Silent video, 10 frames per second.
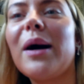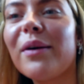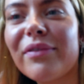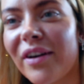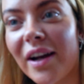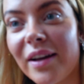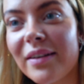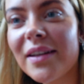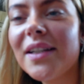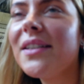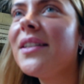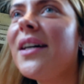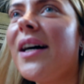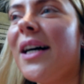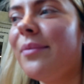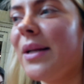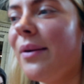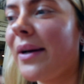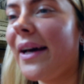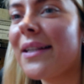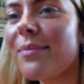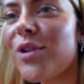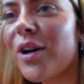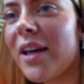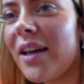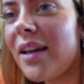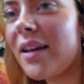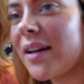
power through. Um, yeah, we're getting some chucky